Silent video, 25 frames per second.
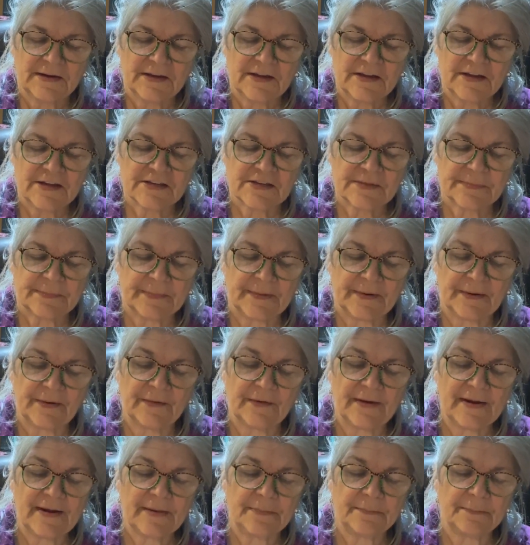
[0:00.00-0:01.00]

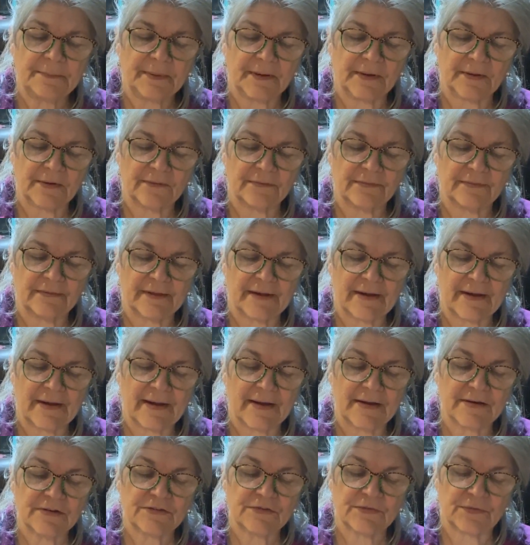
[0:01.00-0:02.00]
Spirit Butterfly
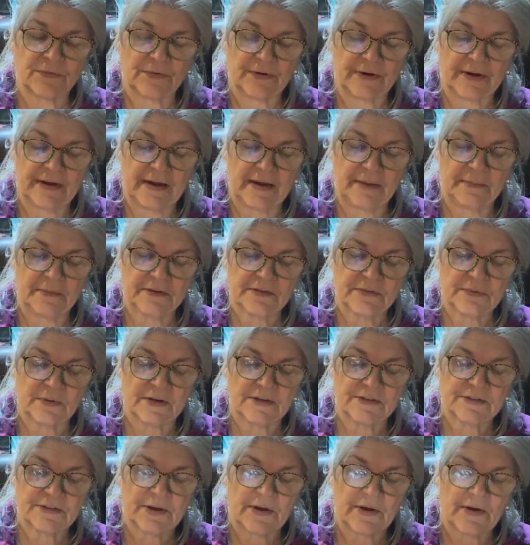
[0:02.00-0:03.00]
Dream is what
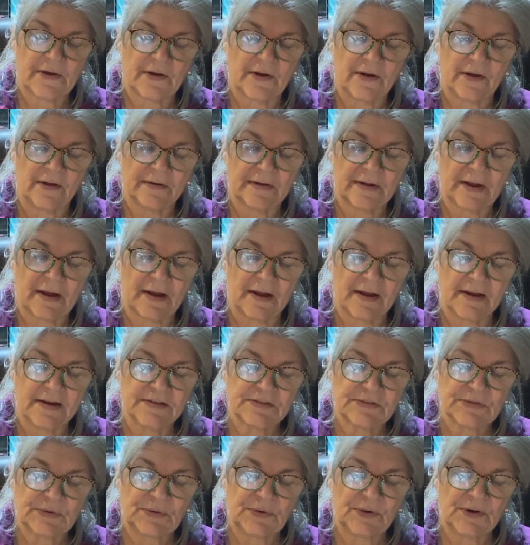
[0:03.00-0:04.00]
it's called. Ice
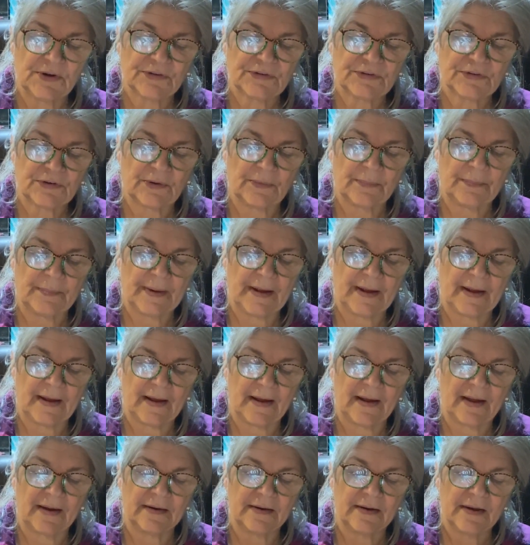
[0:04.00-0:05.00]
Crystal
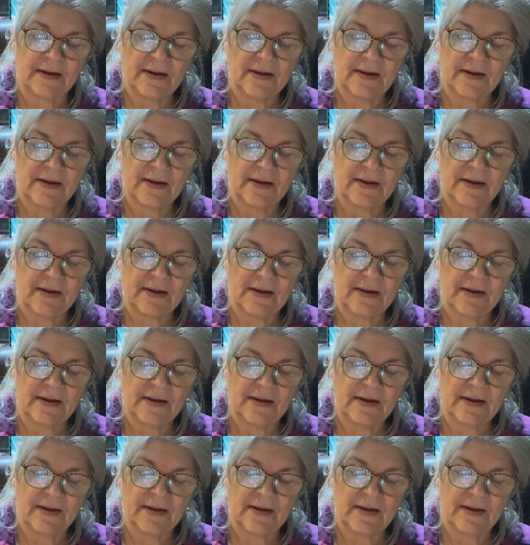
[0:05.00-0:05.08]
Pet